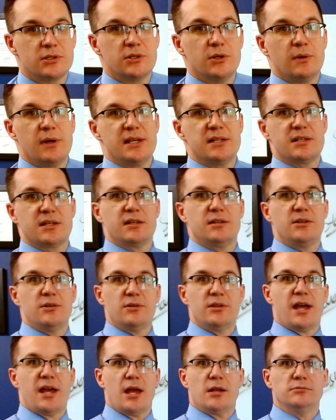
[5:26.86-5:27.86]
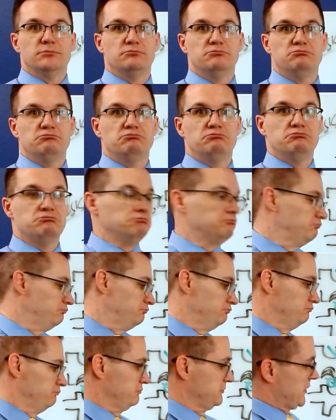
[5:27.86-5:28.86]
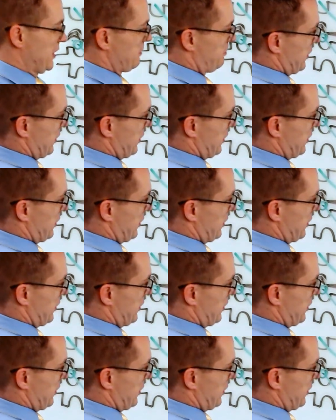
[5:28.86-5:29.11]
two ways you can do that. Get